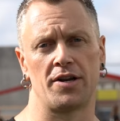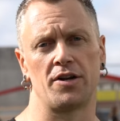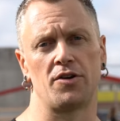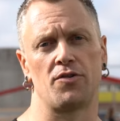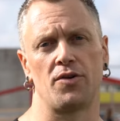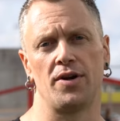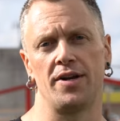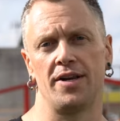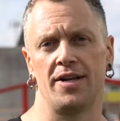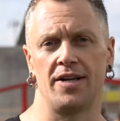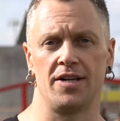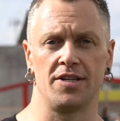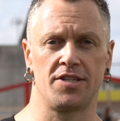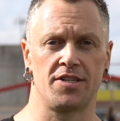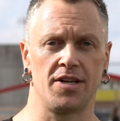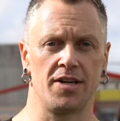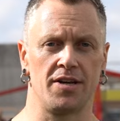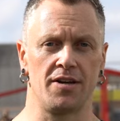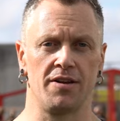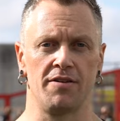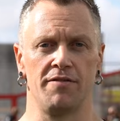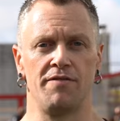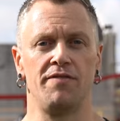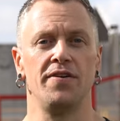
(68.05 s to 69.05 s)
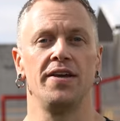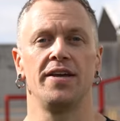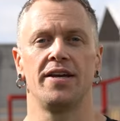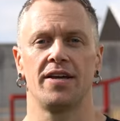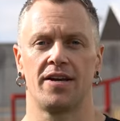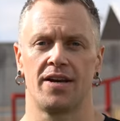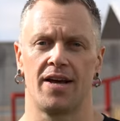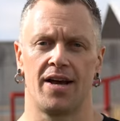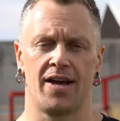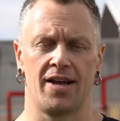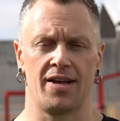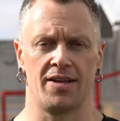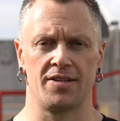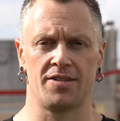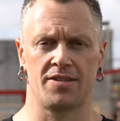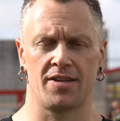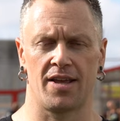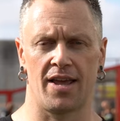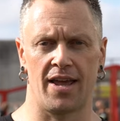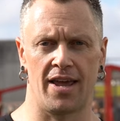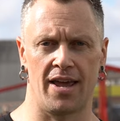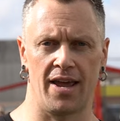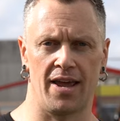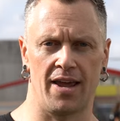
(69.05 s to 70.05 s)
ingredients and veganize
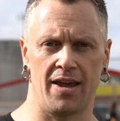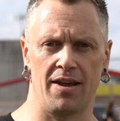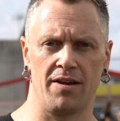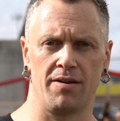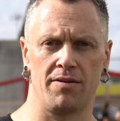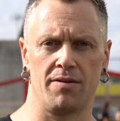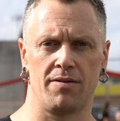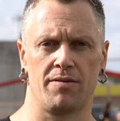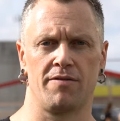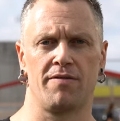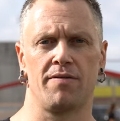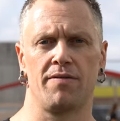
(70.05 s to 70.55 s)
a